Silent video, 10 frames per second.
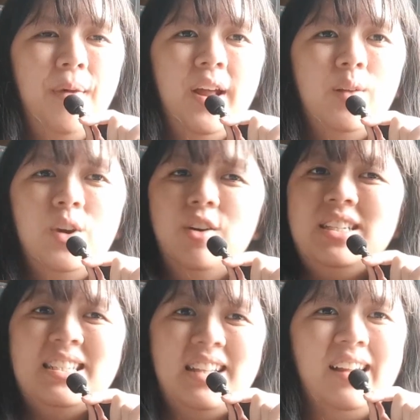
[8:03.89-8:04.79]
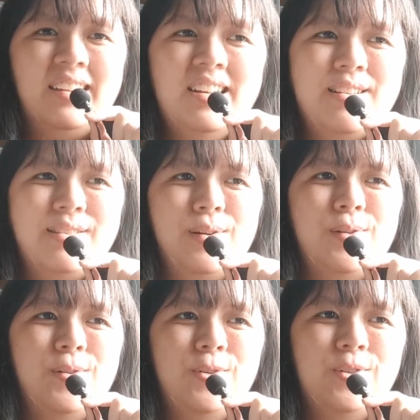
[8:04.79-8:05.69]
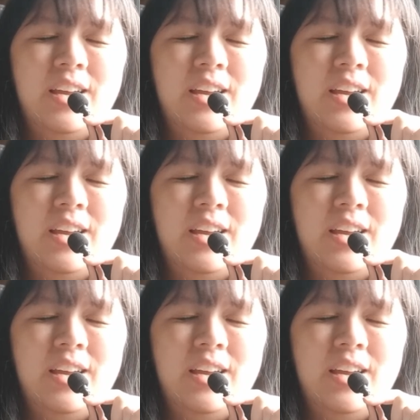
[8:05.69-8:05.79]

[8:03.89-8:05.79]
But we already started, so